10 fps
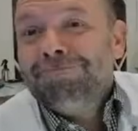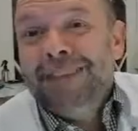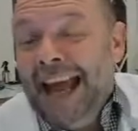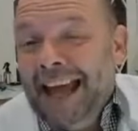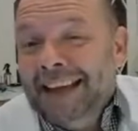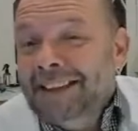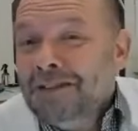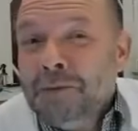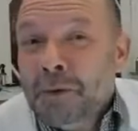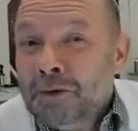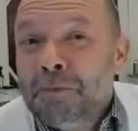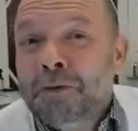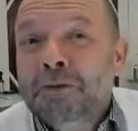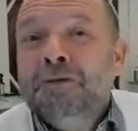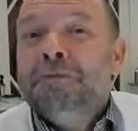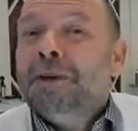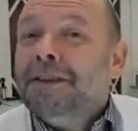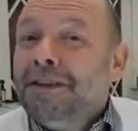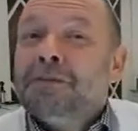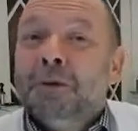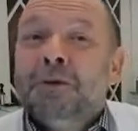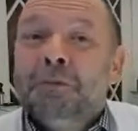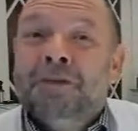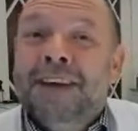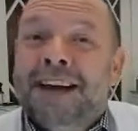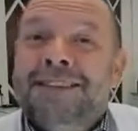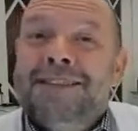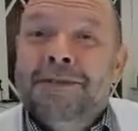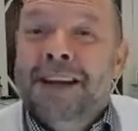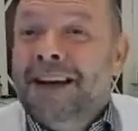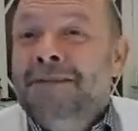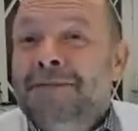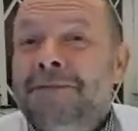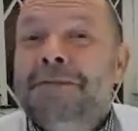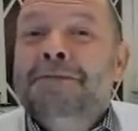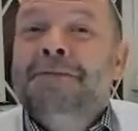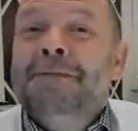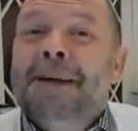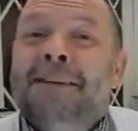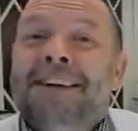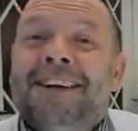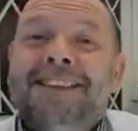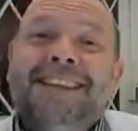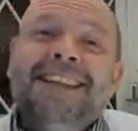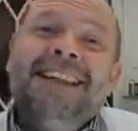Yeah, it isn't waterproof, but it is water protected. So yeah, maybe not.